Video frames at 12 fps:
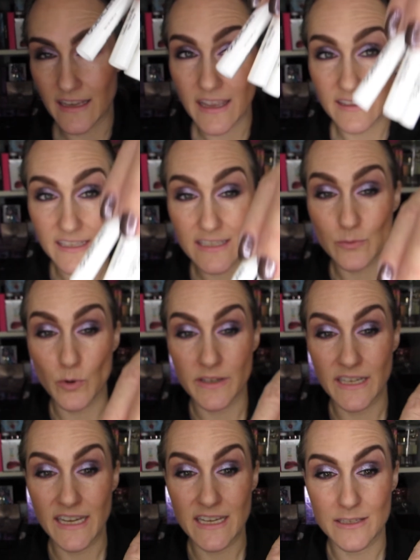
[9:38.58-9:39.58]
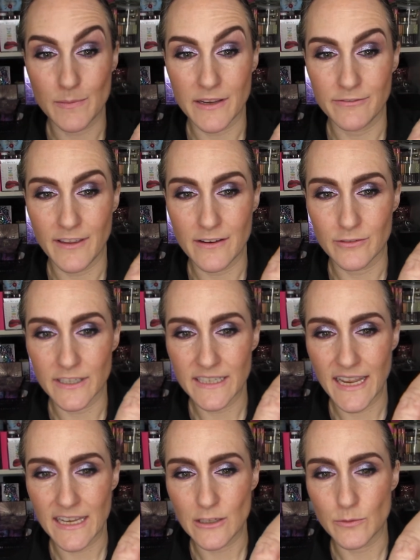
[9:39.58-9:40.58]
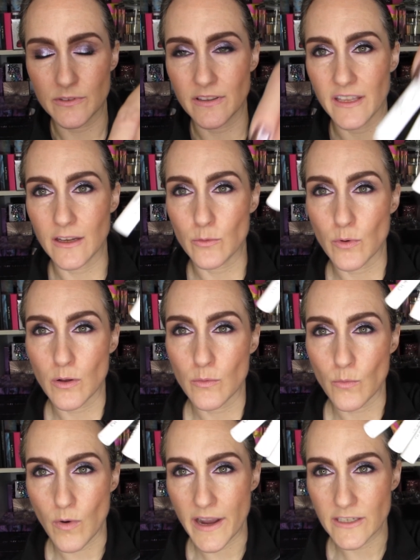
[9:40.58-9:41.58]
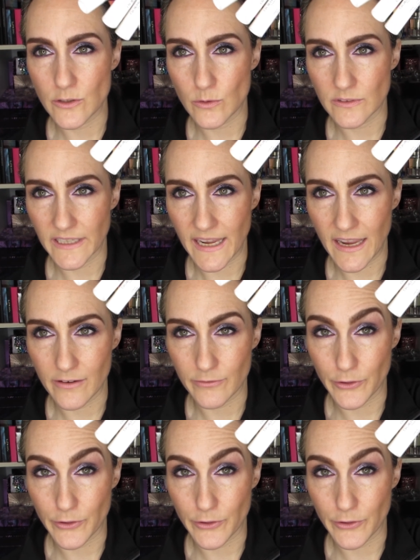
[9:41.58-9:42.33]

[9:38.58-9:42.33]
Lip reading: this one is my favorite. And you would think, well, why do you only have